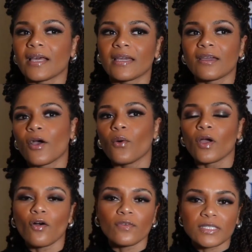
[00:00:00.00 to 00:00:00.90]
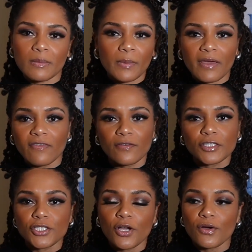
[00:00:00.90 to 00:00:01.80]
like going over some of my
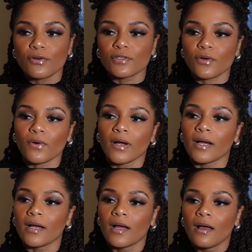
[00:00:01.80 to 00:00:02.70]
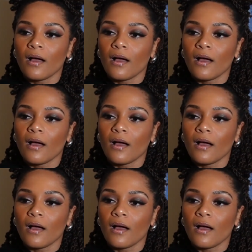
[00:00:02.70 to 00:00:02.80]
favorite shows or